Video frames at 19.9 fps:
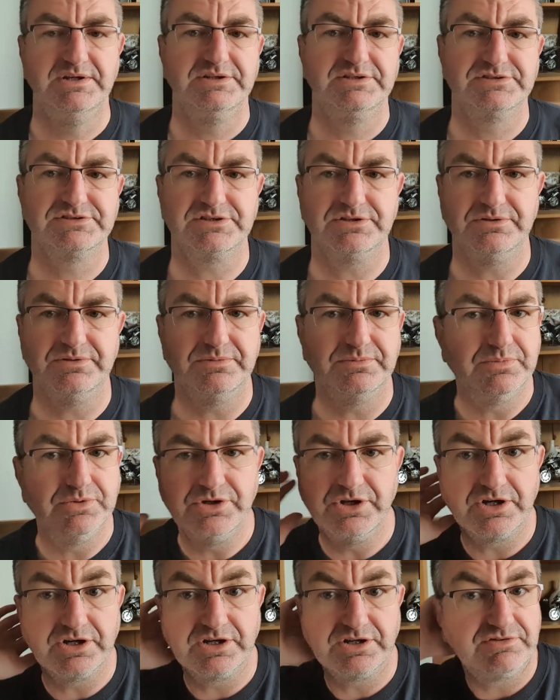So we're
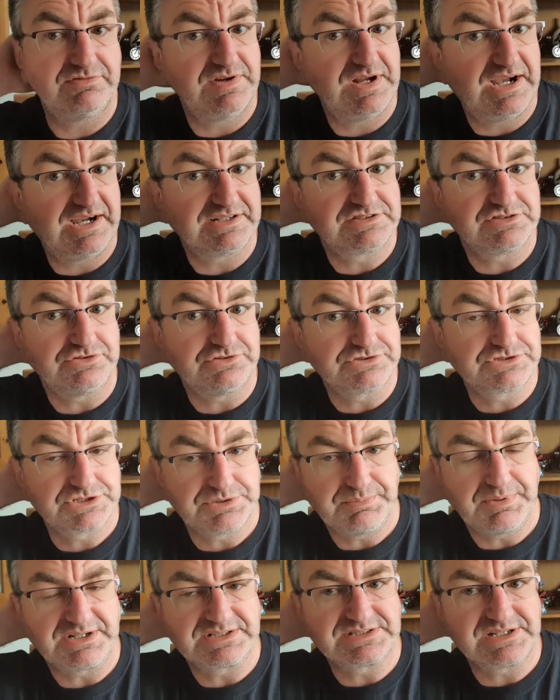not going to react
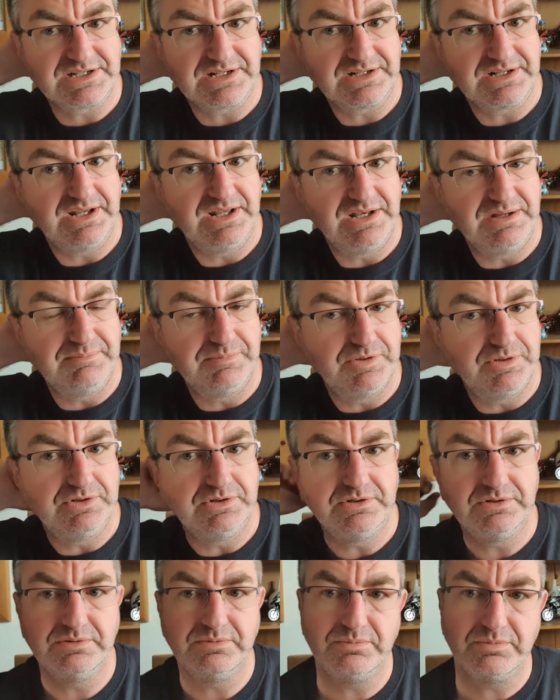automatically anymore.